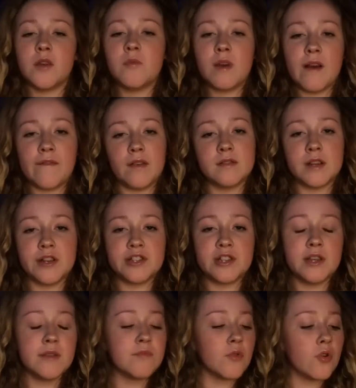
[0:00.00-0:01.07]
I don't wear foundation
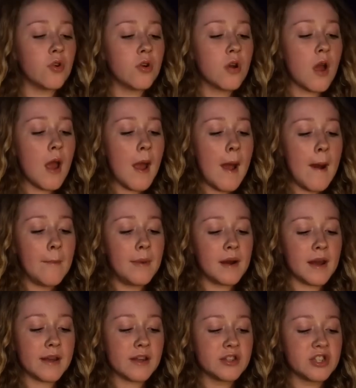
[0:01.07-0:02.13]
anymore, but
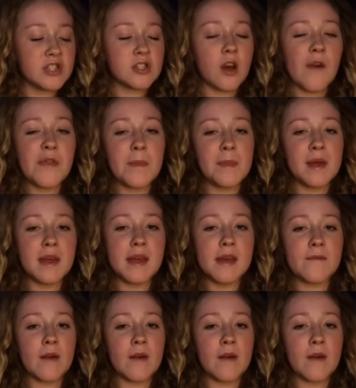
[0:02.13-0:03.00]
like just after PE,